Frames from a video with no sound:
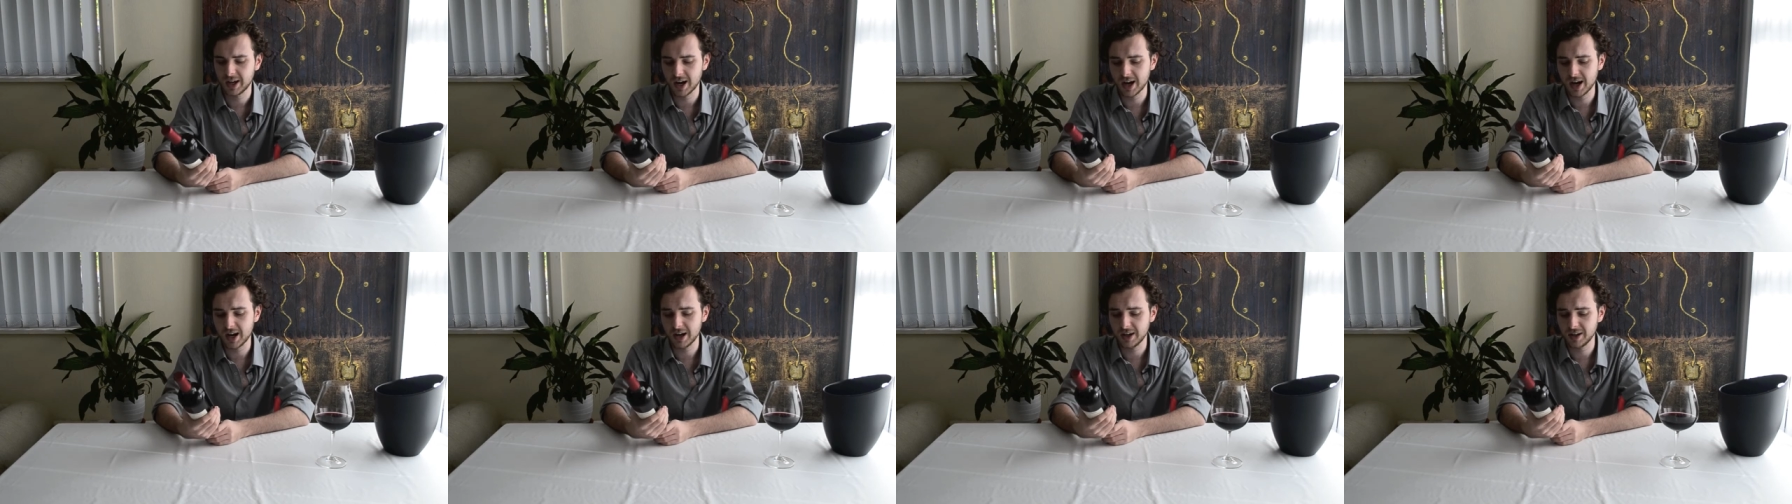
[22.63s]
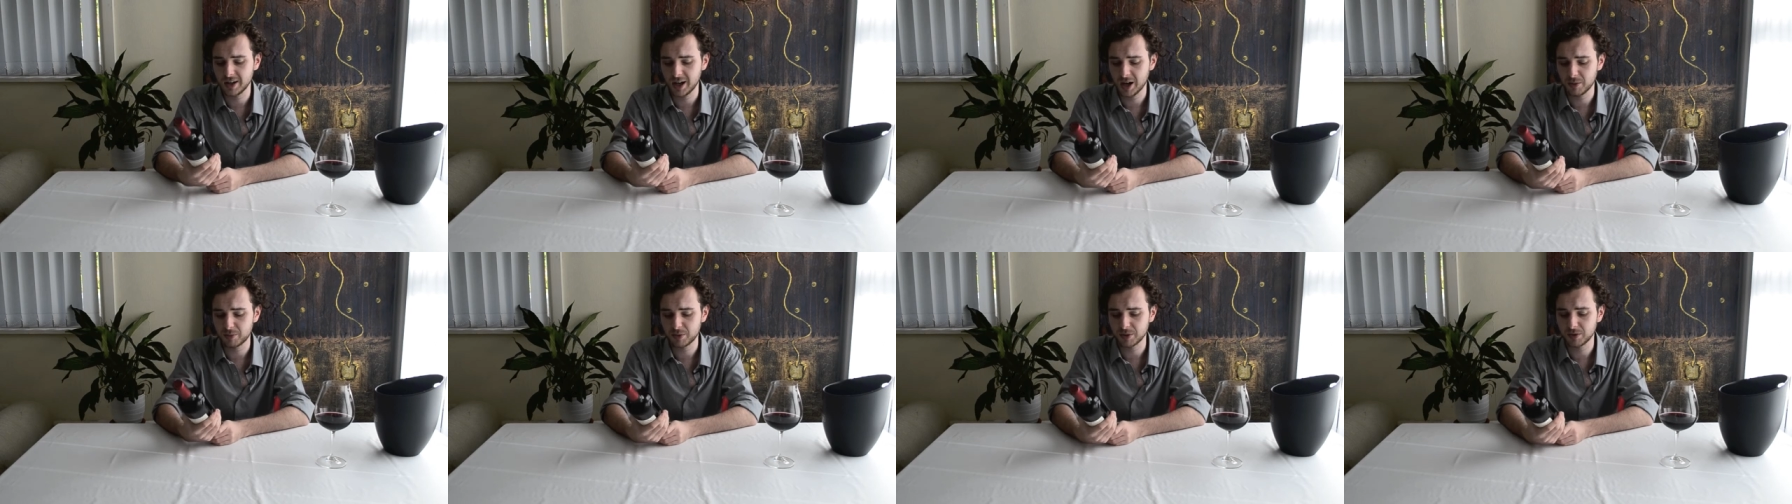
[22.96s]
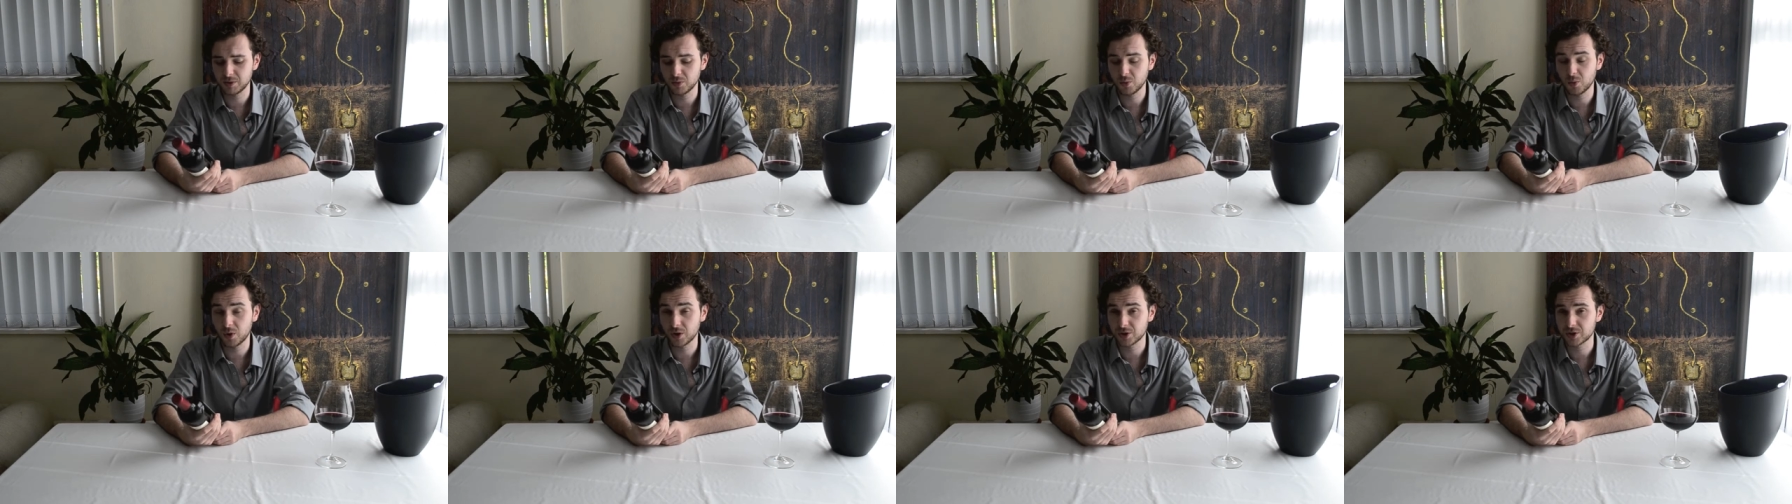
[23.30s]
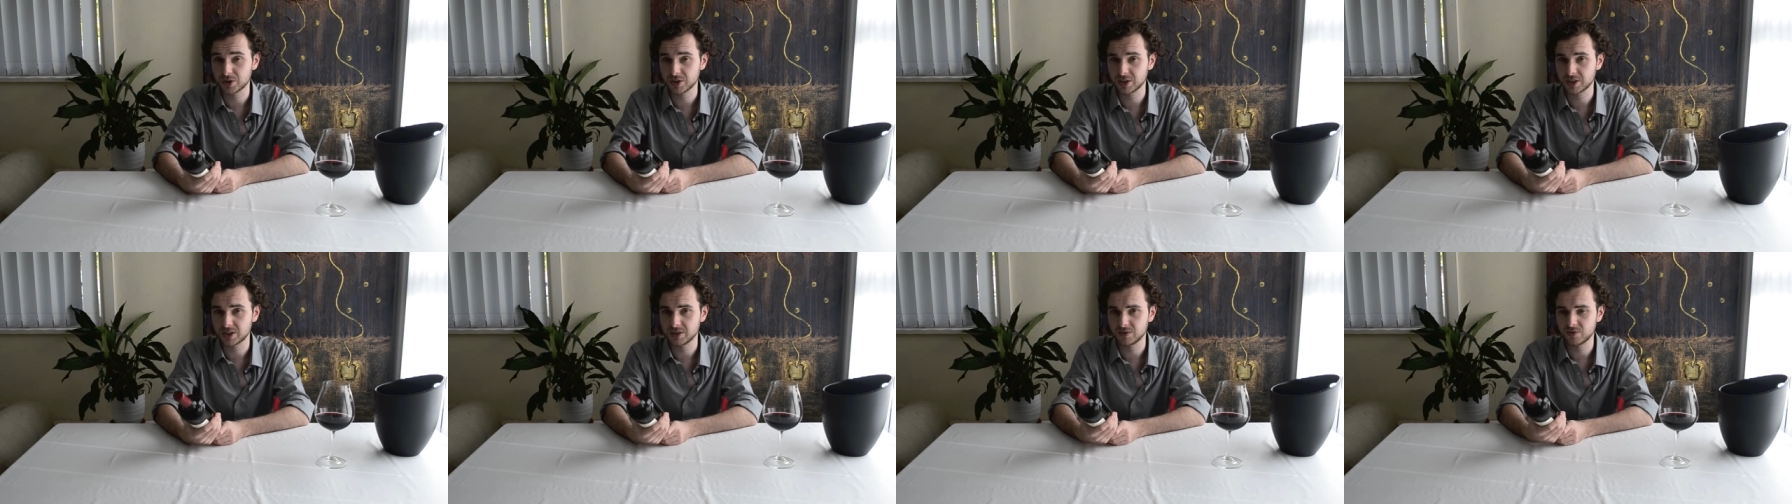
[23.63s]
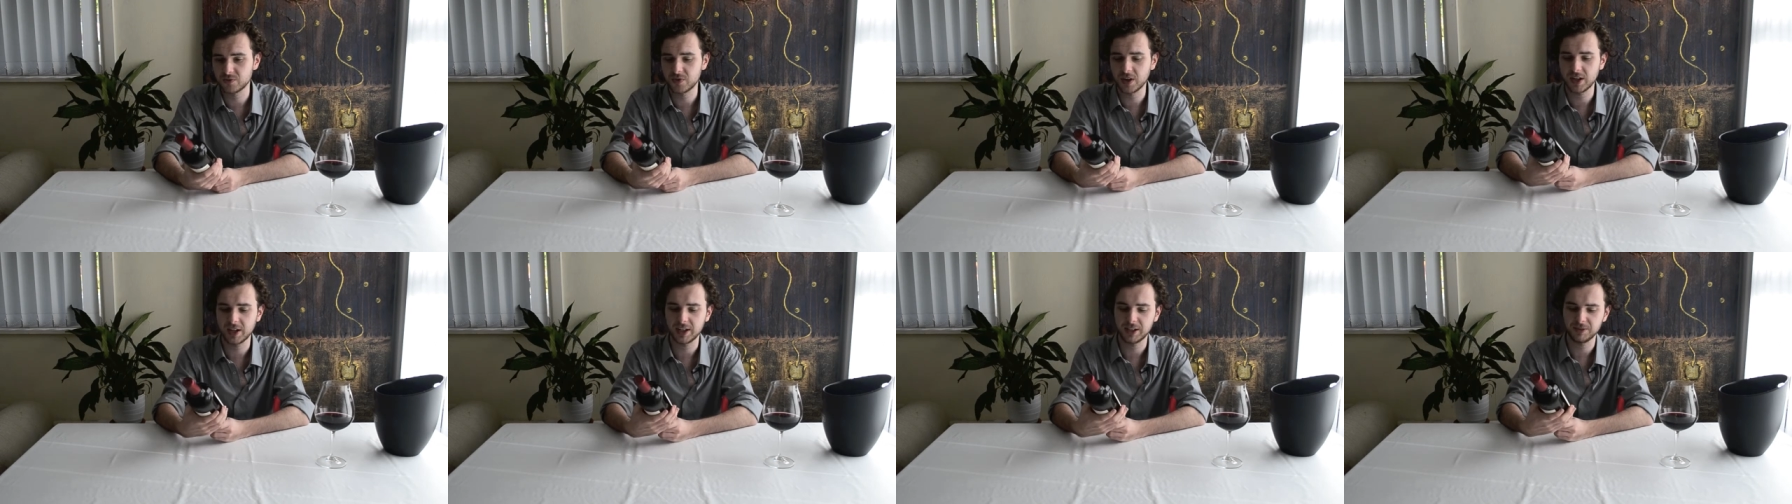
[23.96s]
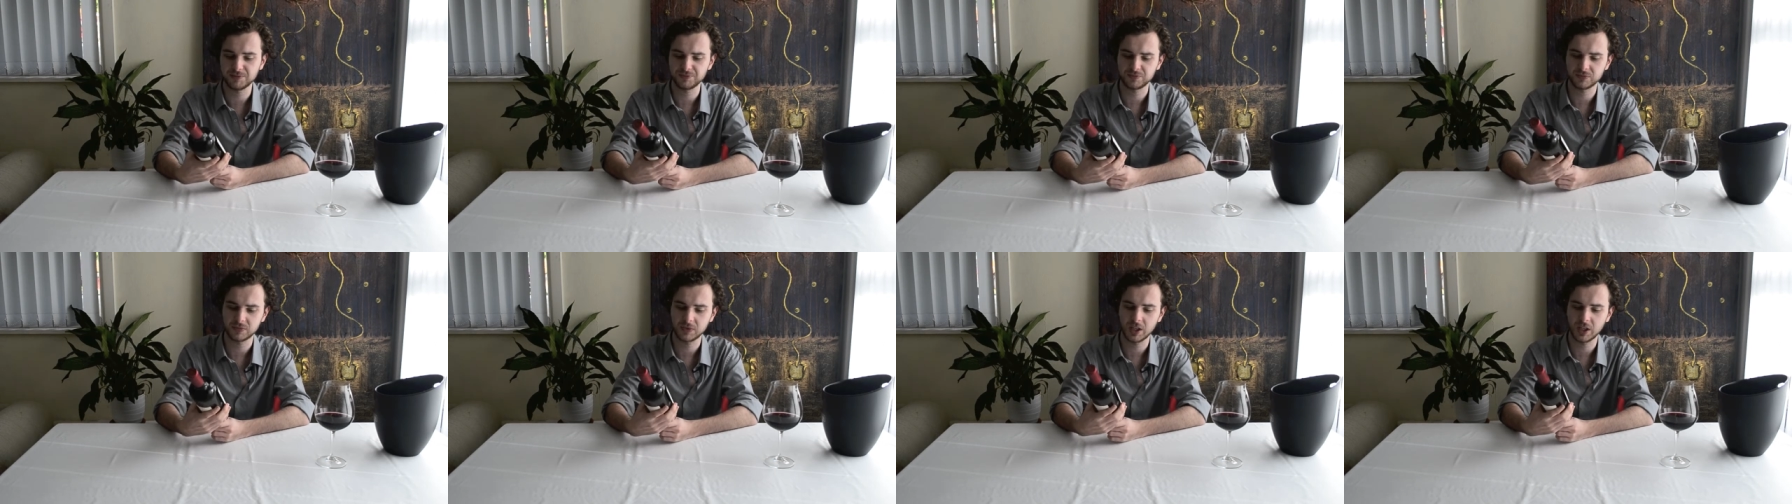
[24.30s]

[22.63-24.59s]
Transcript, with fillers: up in Washington Valley,